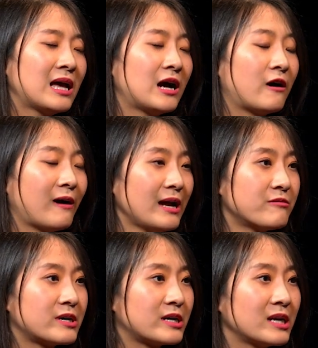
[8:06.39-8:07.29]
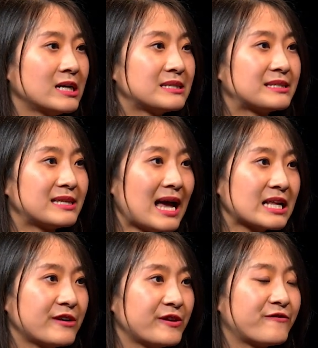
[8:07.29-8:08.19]
However, these
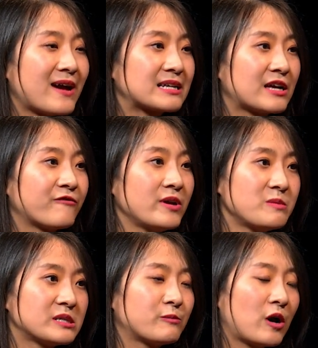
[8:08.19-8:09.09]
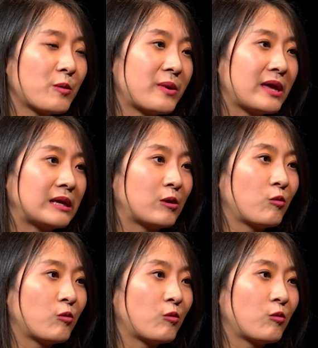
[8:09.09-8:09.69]
negative effects on women's well-being